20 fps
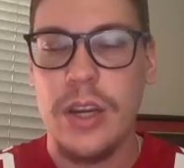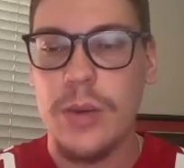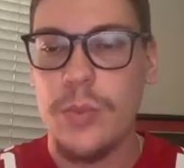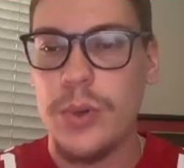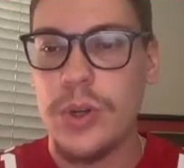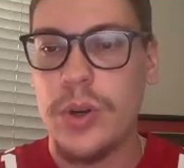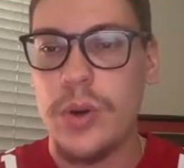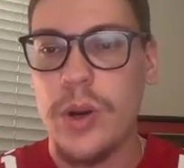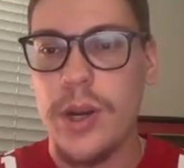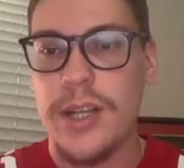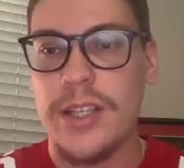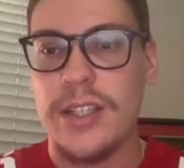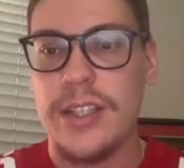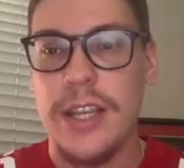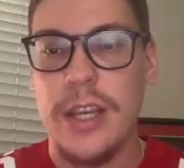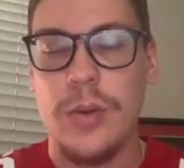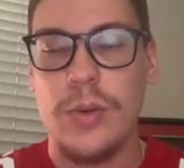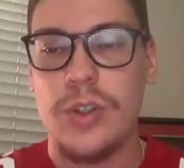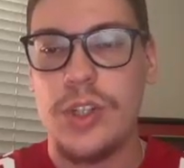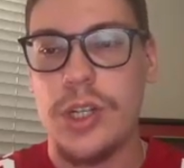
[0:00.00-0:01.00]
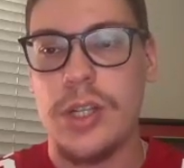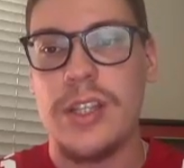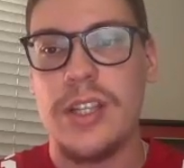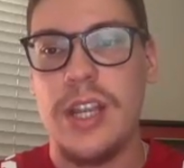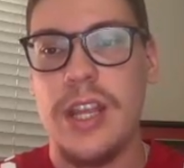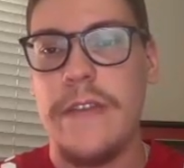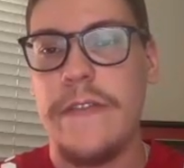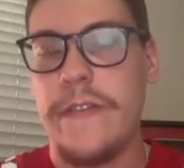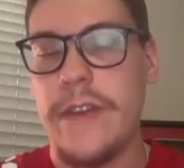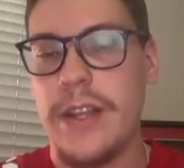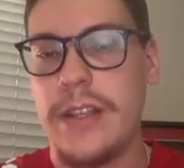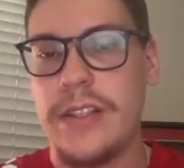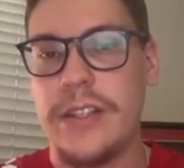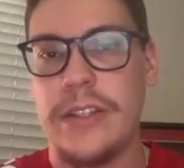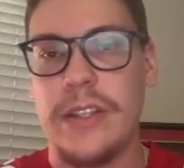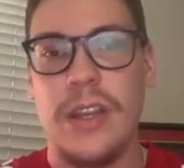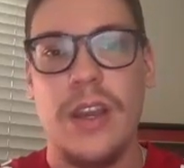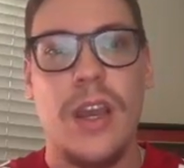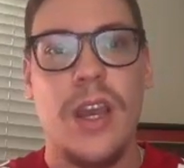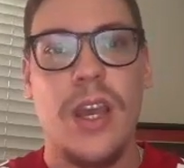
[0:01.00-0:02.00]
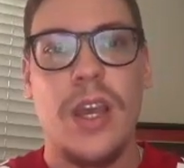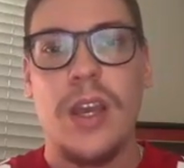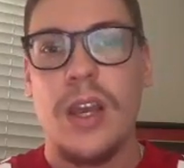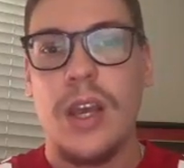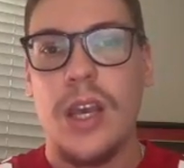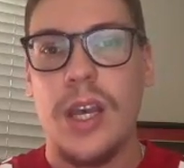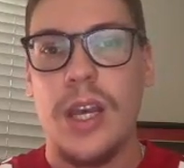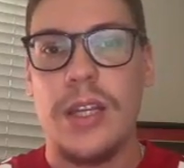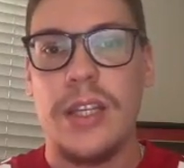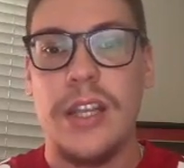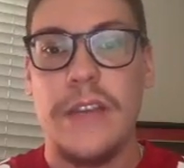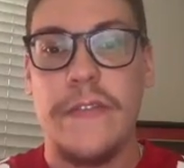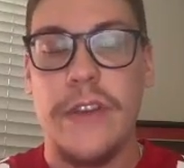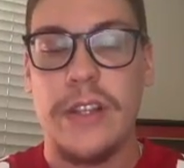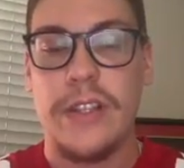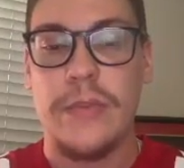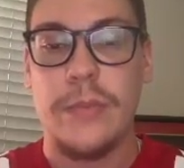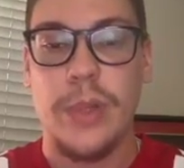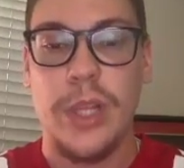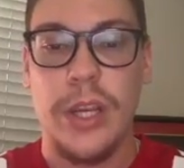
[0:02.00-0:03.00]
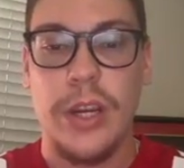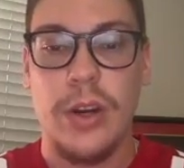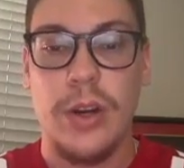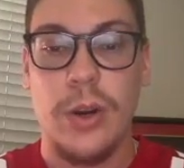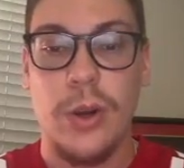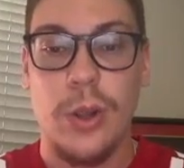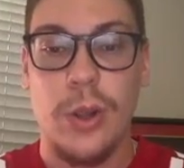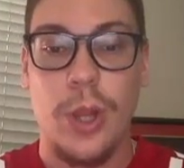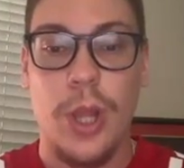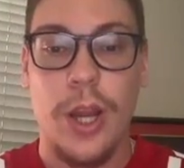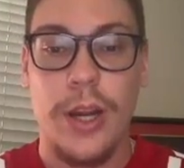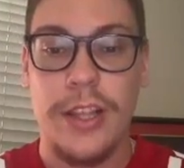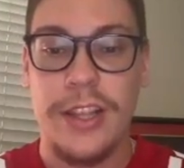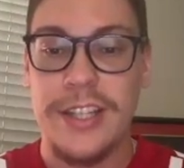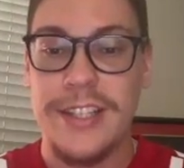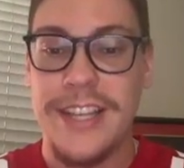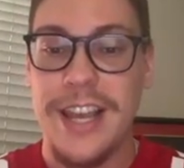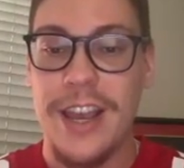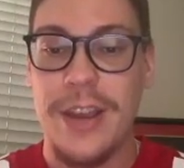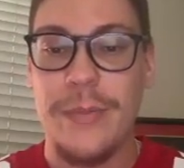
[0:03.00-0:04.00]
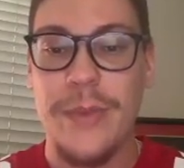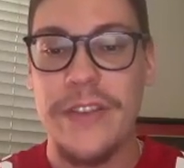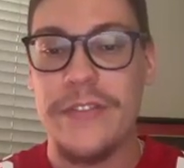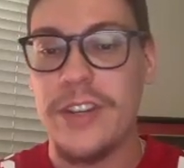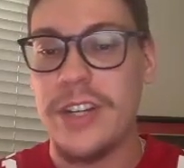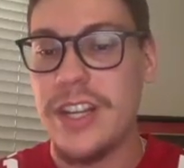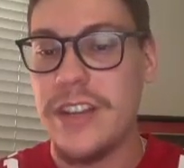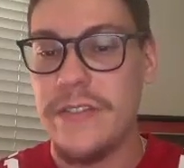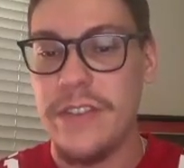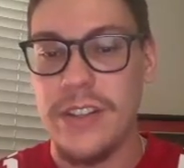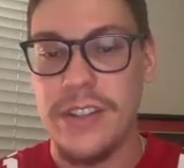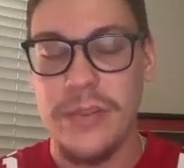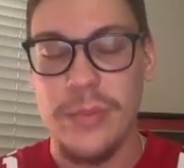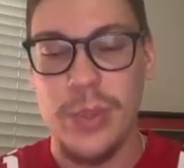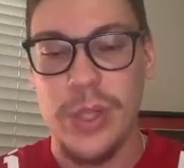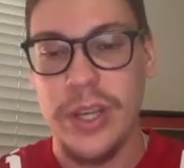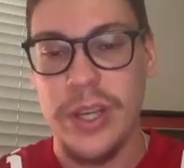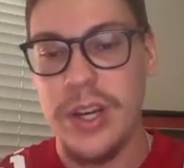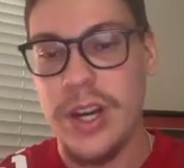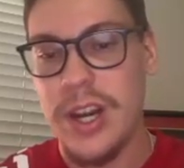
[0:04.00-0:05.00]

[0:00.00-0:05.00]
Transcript: progressed, it was just defensive player a lot of the time after defensive player